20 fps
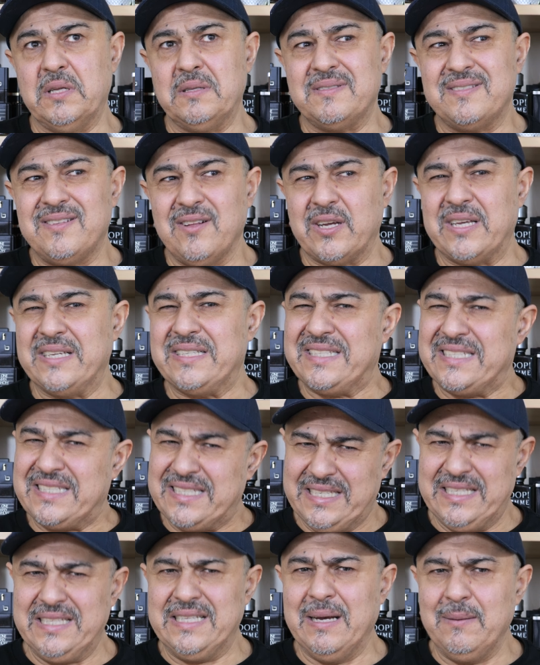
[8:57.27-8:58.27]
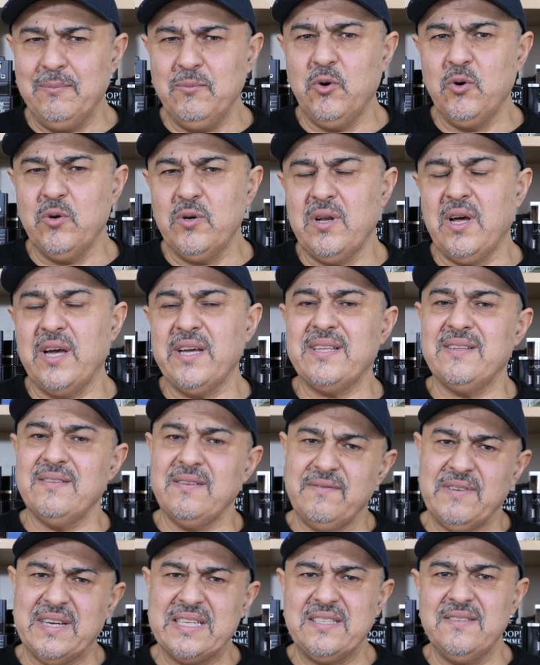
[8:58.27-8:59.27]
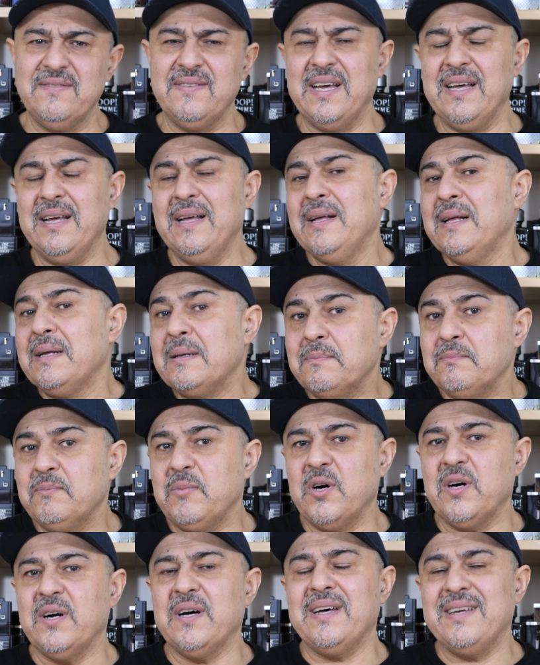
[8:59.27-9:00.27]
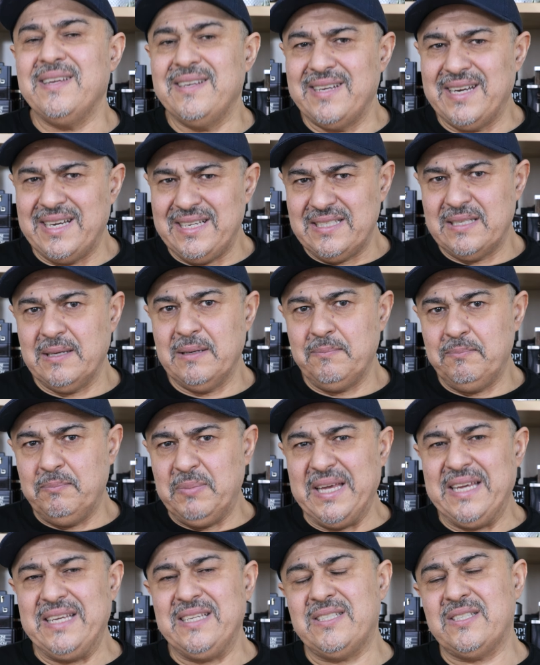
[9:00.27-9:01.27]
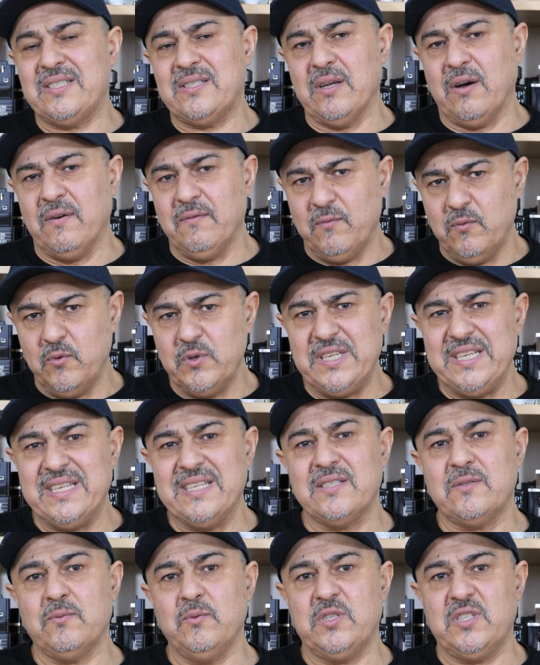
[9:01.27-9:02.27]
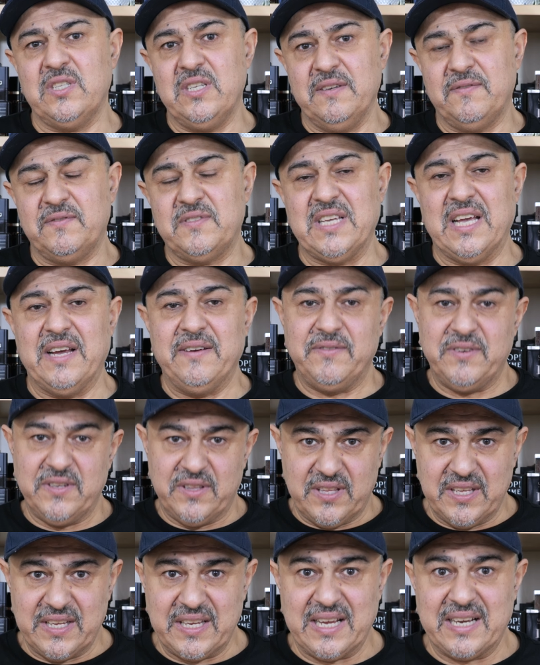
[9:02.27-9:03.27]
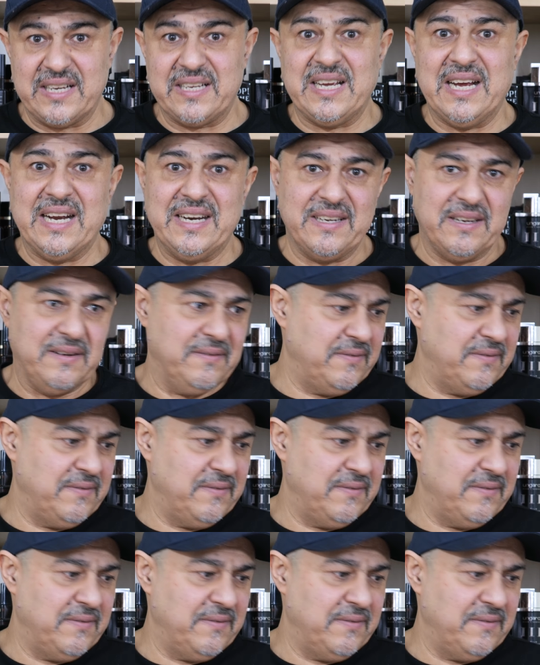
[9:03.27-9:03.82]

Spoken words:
It's like a cedar, more like the vetiver, but there is a base of woodiness which lifts everything and carry